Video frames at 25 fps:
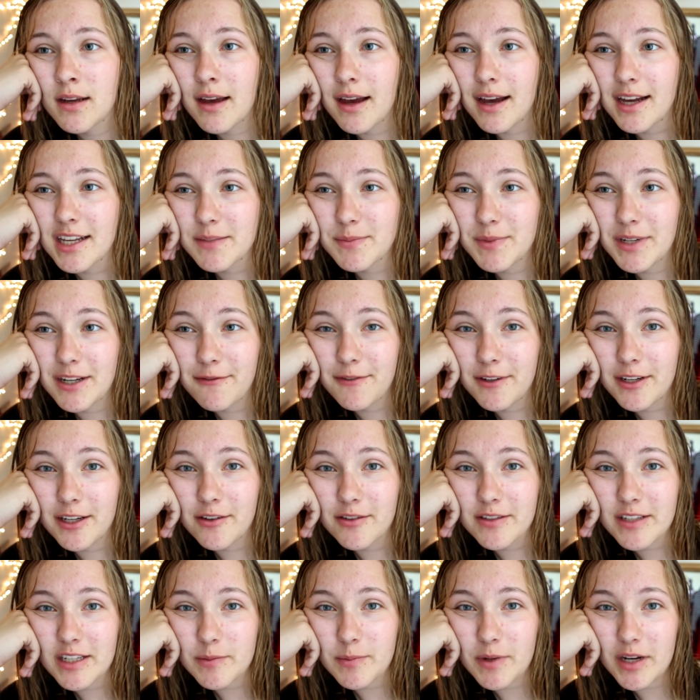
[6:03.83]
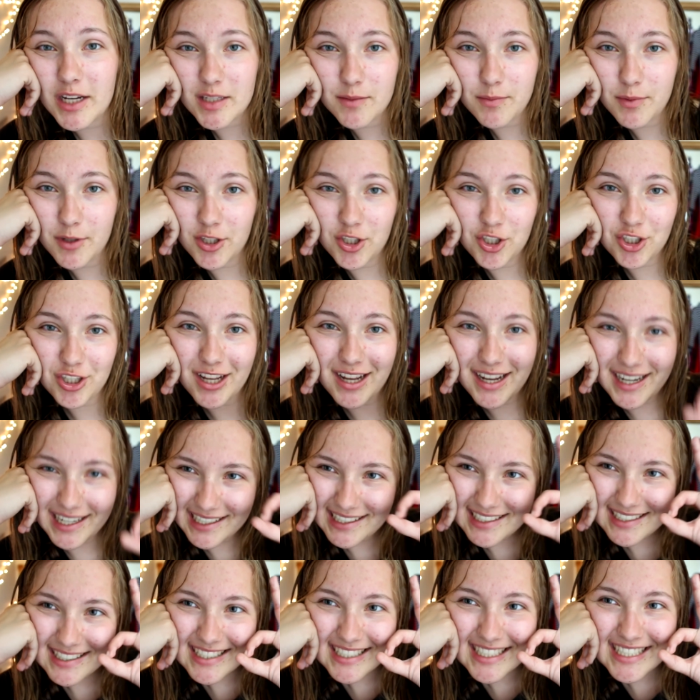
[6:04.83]
as many videos as possible in
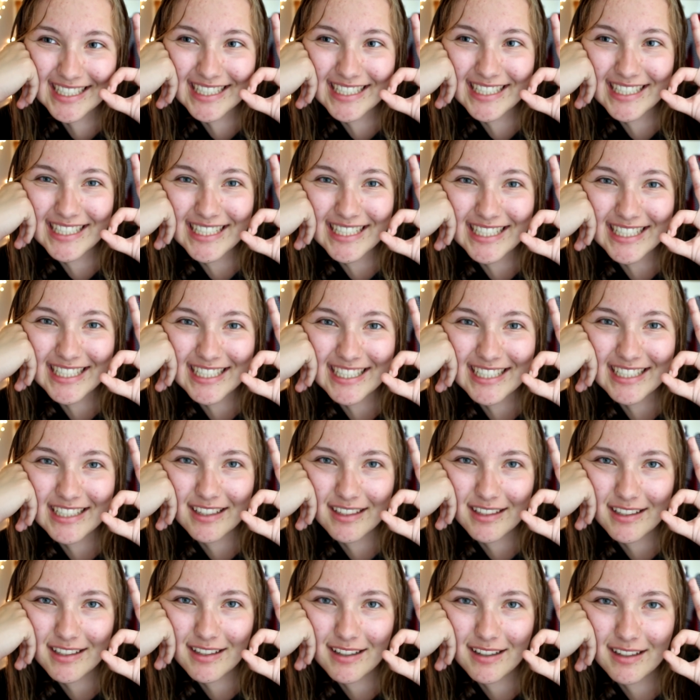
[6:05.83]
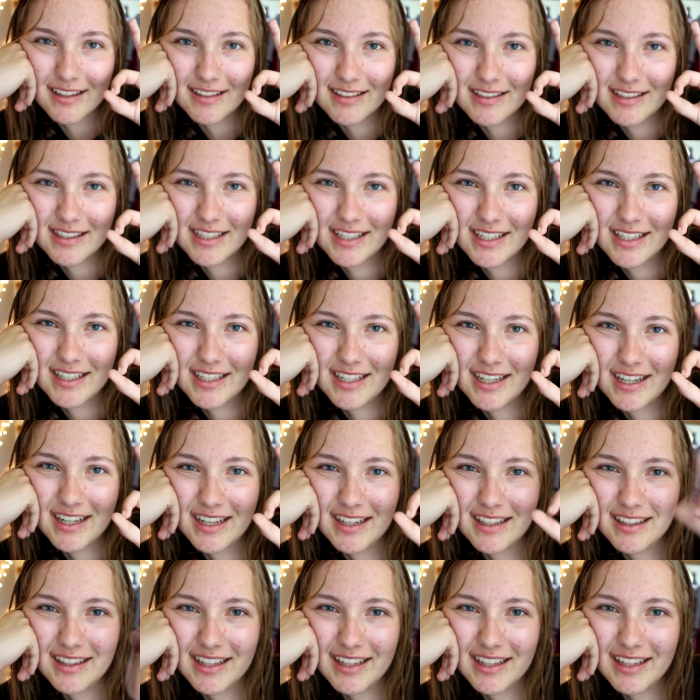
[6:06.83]
July. See ya